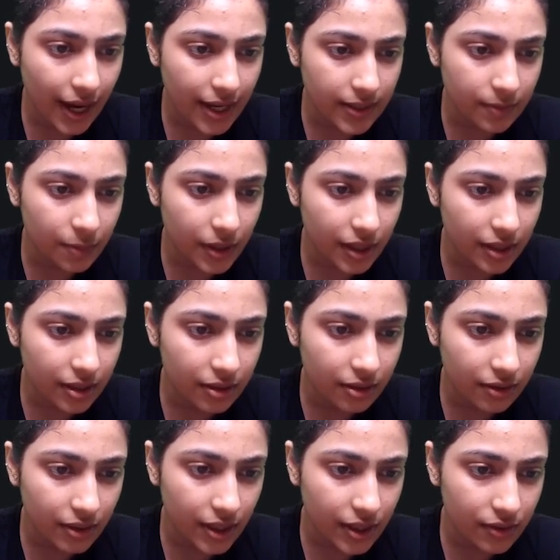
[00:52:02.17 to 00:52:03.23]
has been
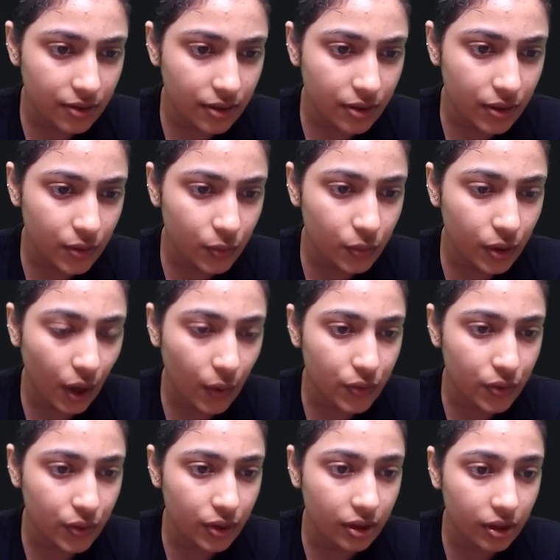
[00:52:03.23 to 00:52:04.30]
increased in
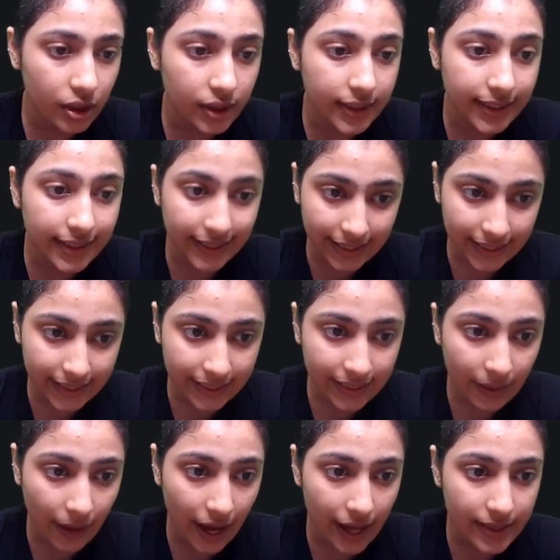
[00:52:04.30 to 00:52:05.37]
2013
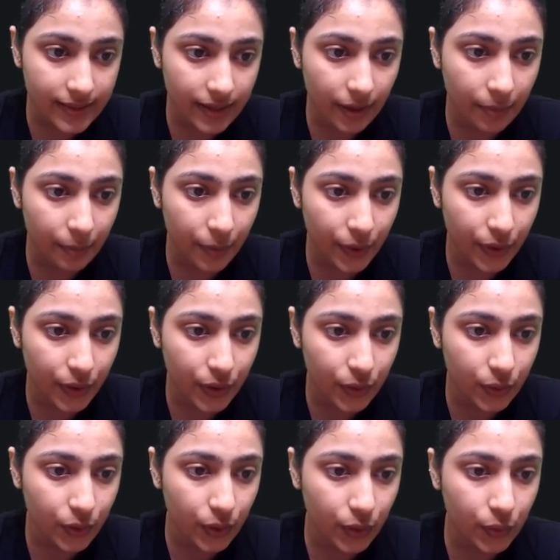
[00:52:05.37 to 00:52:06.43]
as compared
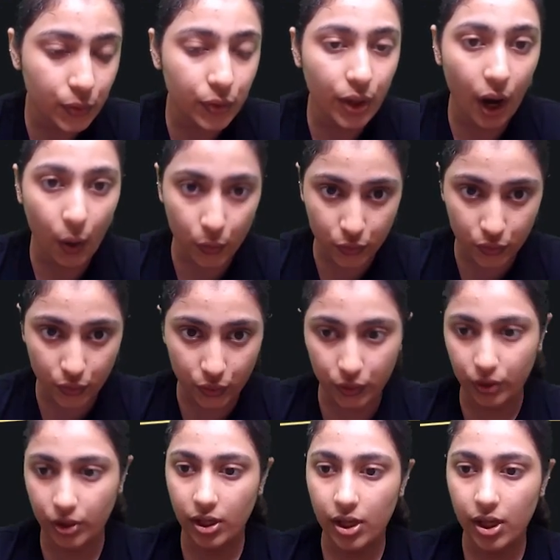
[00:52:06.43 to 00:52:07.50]
to 2000.
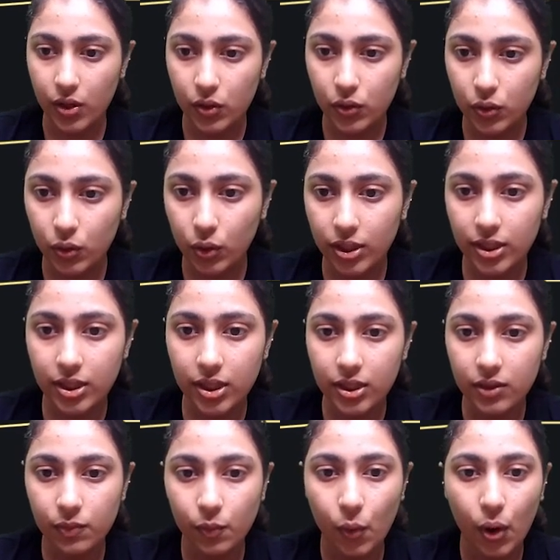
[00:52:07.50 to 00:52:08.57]
So this
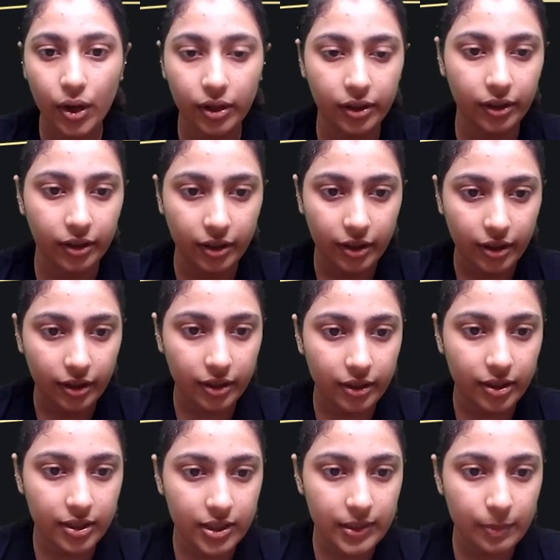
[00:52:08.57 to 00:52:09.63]
is what
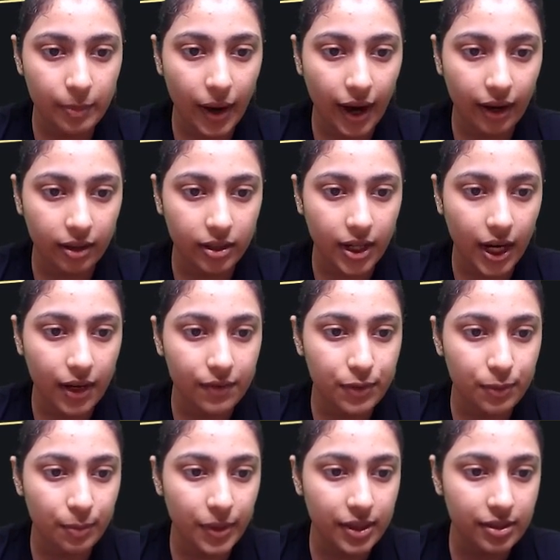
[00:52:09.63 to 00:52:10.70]
this bar graphs
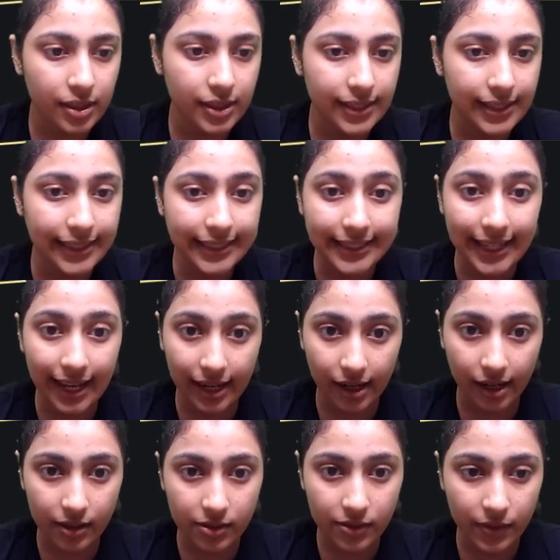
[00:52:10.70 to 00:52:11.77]
basically tell
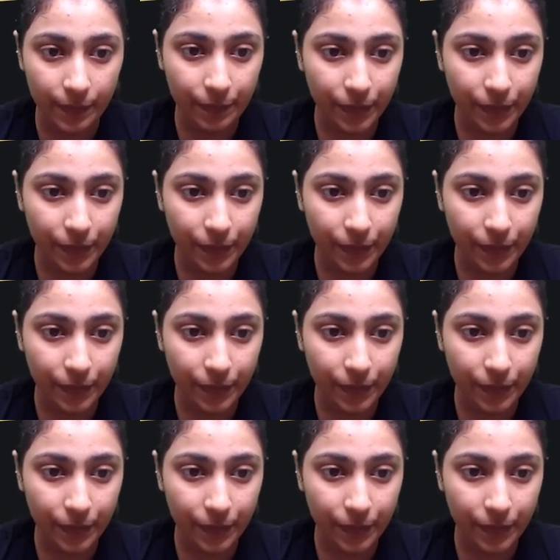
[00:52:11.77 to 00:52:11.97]
us.